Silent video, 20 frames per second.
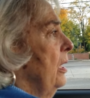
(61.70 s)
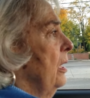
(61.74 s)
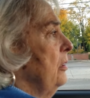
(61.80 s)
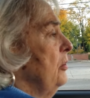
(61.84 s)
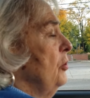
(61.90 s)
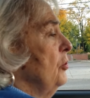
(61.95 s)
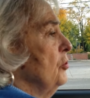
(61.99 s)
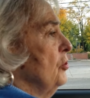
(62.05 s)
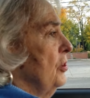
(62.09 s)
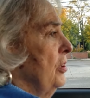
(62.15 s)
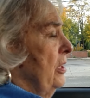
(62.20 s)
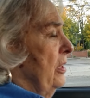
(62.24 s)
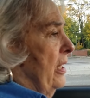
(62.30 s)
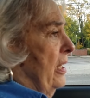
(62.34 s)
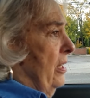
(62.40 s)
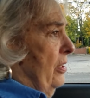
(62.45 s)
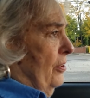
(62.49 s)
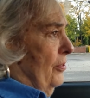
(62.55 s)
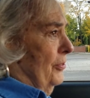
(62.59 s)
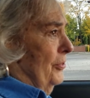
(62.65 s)
And usually
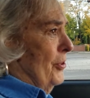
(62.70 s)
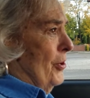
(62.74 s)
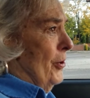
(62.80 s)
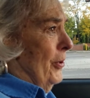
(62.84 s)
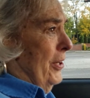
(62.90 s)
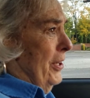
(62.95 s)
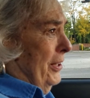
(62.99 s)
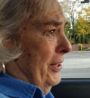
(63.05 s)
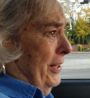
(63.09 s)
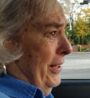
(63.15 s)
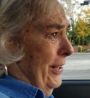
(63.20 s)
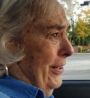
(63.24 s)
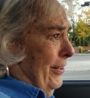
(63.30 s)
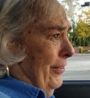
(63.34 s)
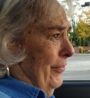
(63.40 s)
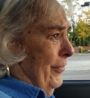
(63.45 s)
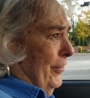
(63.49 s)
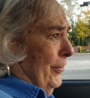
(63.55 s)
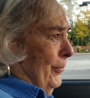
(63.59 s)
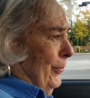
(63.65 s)
they don't know any
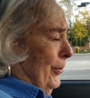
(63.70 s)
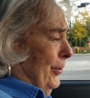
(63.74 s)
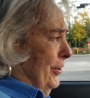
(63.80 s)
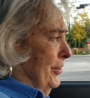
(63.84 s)
of the